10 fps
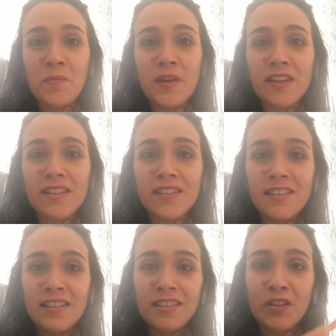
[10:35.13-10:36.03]
because
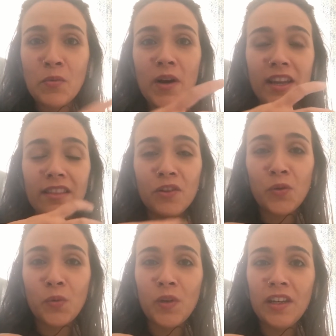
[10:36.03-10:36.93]
the way
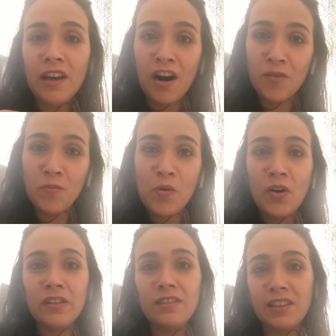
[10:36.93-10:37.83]
that we are
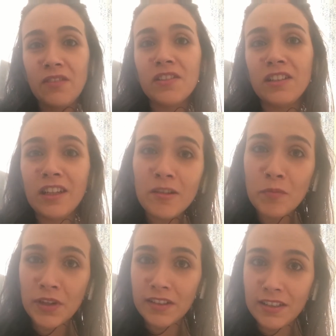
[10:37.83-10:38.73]
born leaves an
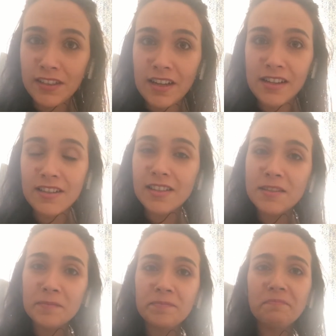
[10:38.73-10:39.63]
imprint in
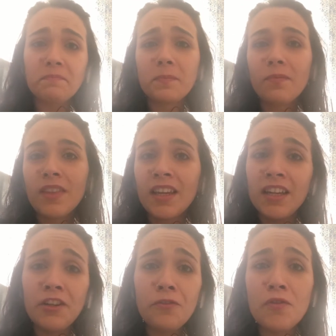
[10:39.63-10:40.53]
us,
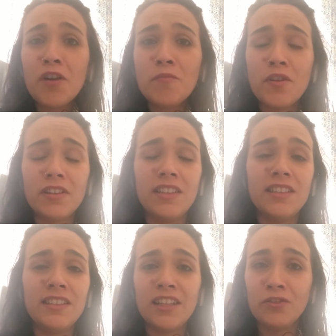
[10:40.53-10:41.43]
and if you are born in
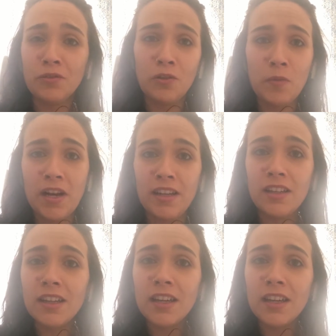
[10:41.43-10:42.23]
the natural way,